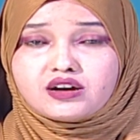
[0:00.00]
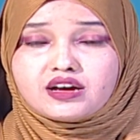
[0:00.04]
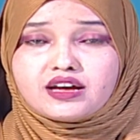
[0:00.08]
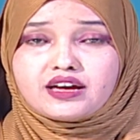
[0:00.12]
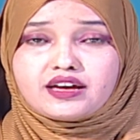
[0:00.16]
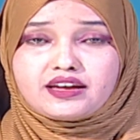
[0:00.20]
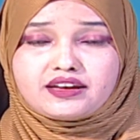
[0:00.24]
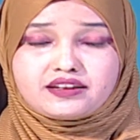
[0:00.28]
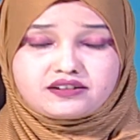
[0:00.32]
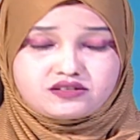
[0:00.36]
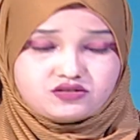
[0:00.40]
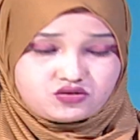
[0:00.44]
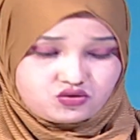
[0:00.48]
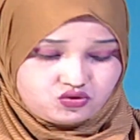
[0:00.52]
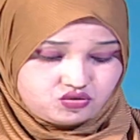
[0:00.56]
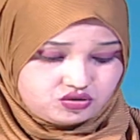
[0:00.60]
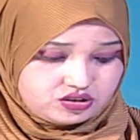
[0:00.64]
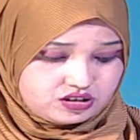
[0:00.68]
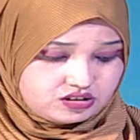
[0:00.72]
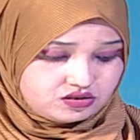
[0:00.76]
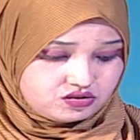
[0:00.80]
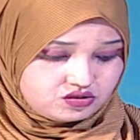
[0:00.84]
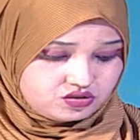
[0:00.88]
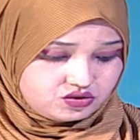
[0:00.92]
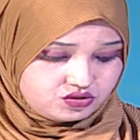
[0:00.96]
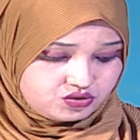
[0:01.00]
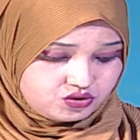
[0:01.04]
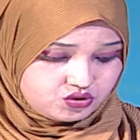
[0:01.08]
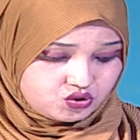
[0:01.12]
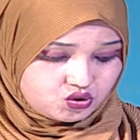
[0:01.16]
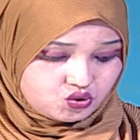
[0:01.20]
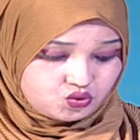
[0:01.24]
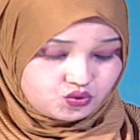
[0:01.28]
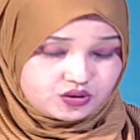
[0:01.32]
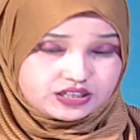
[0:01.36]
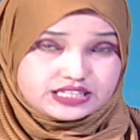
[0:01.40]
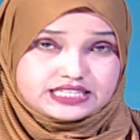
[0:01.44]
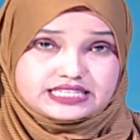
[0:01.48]
and
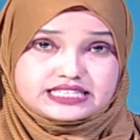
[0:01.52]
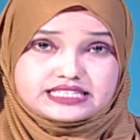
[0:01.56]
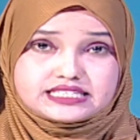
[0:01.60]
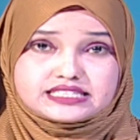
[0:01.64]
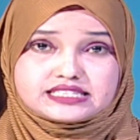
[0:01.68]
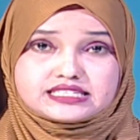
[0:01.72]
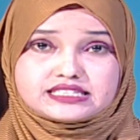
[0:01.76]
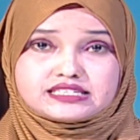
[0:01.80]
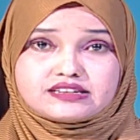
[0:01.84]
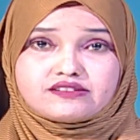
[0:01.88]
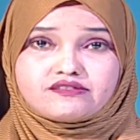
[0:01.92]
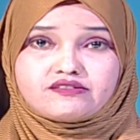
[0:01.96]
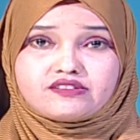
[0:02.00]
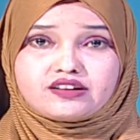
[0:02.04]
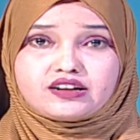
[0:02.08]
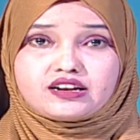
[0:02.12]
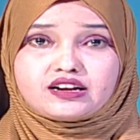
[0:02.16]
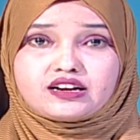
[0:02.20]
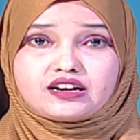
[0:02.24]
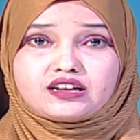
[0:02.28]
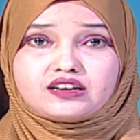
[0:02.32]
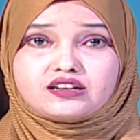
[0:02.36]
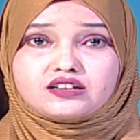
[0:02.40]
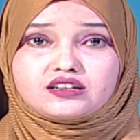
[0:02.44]
2027